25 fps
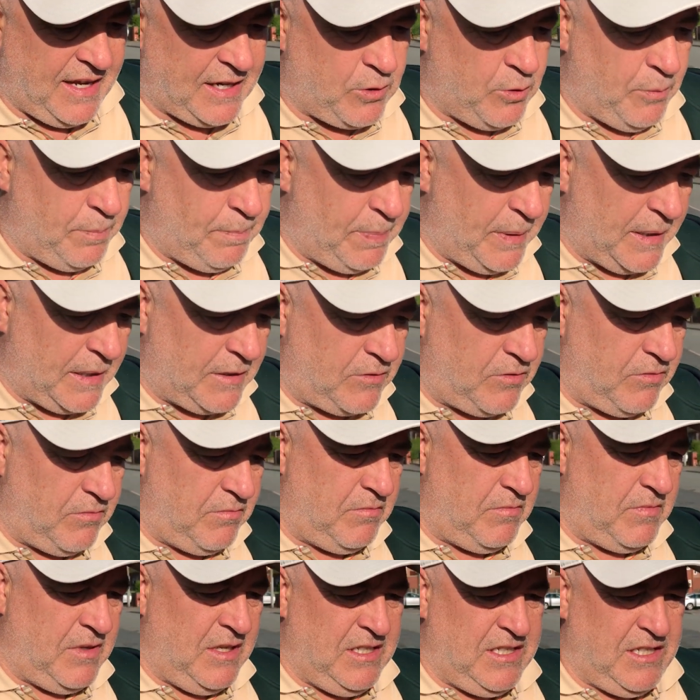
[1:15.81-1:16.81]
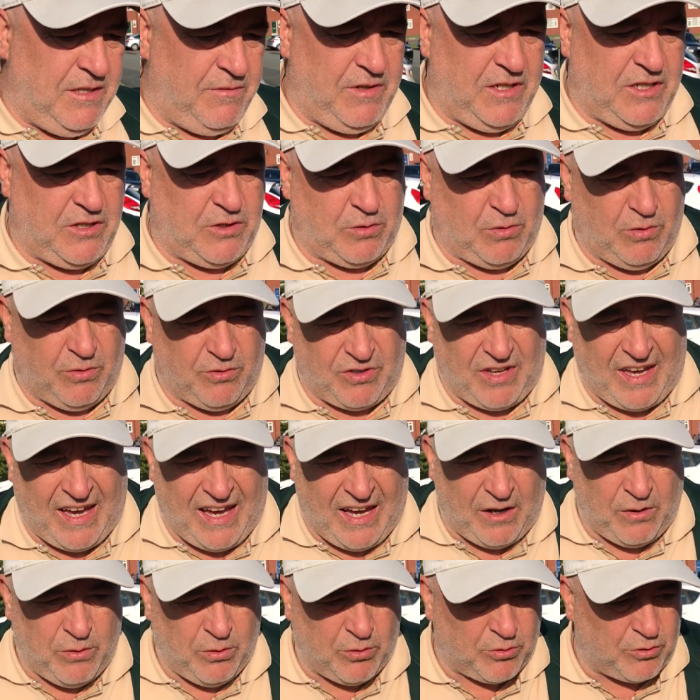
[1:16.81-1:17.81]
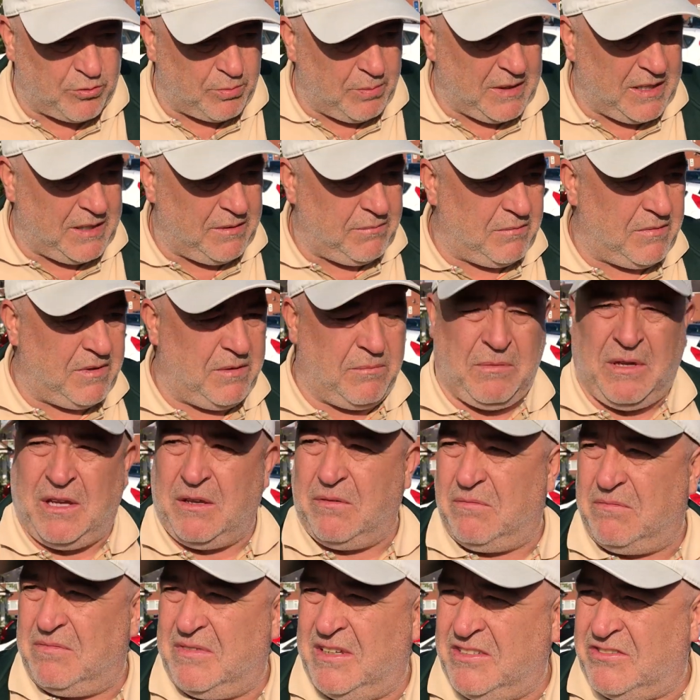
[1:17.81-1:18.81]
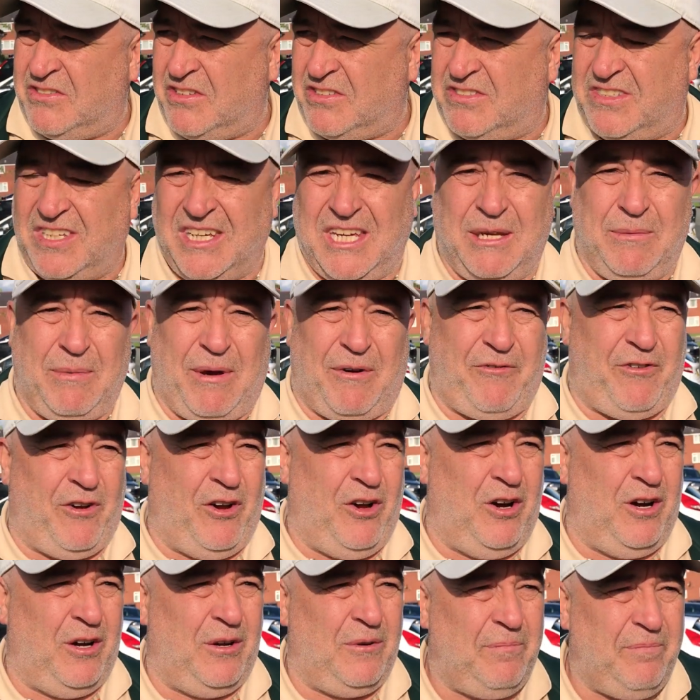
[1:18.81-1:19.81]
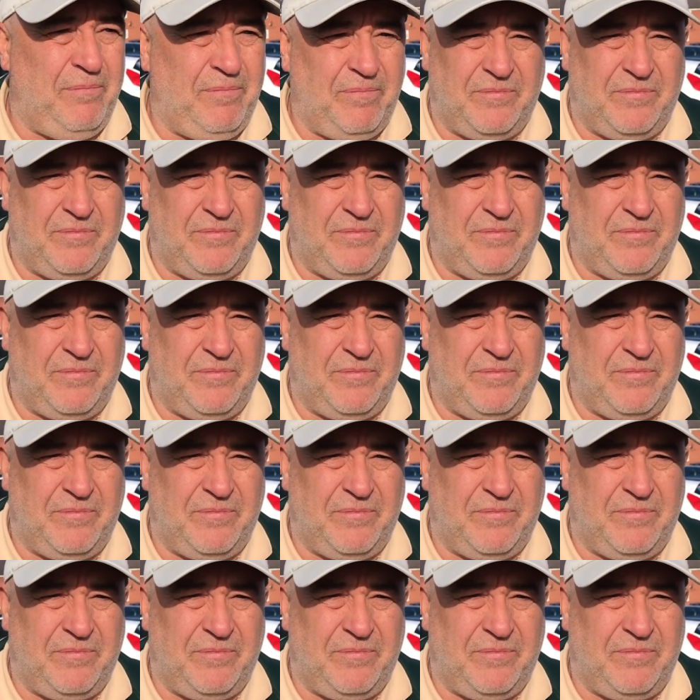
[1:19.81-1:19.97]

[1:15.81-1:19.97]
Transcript: I could pick individuals out who's been, but as a team, I thought,